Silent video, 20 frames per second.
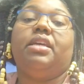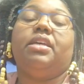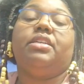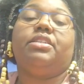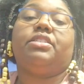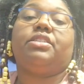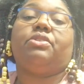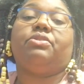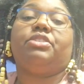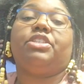
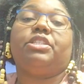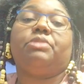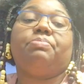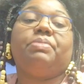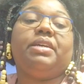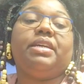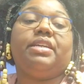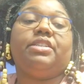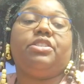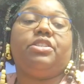So just
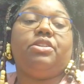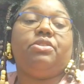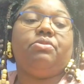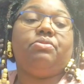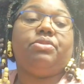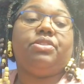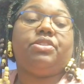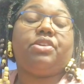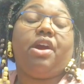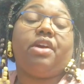because you
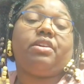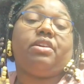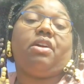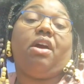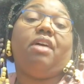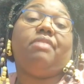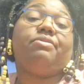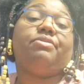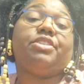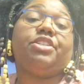started
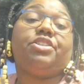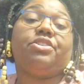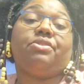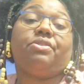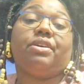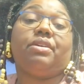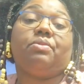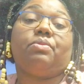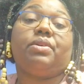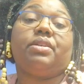off with
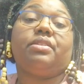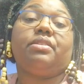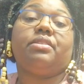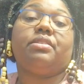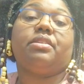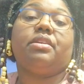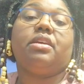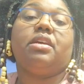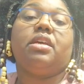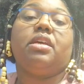short
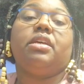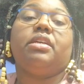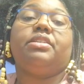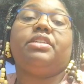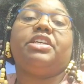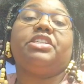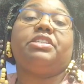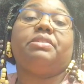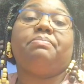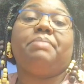ones
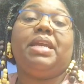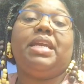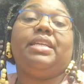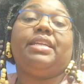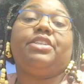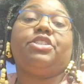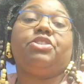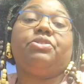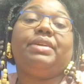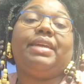doesn't mean
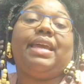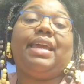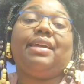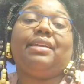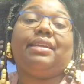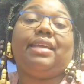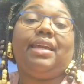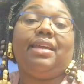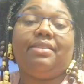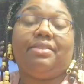that you can't
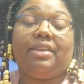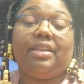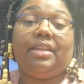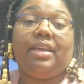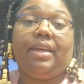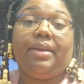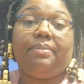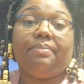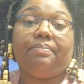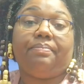lengthen it.